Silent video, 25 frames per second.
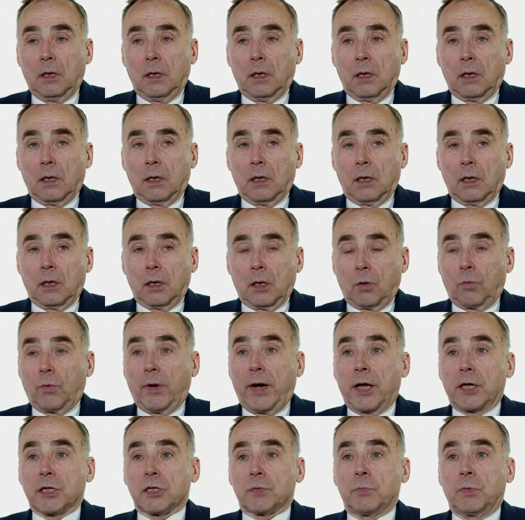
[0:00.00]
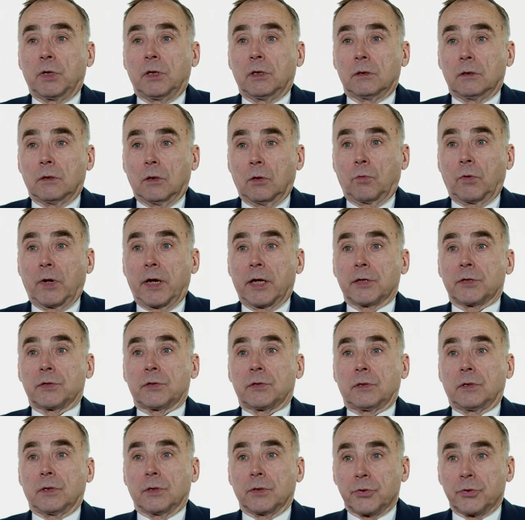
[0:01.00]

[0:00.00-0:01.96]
harassment, arrest,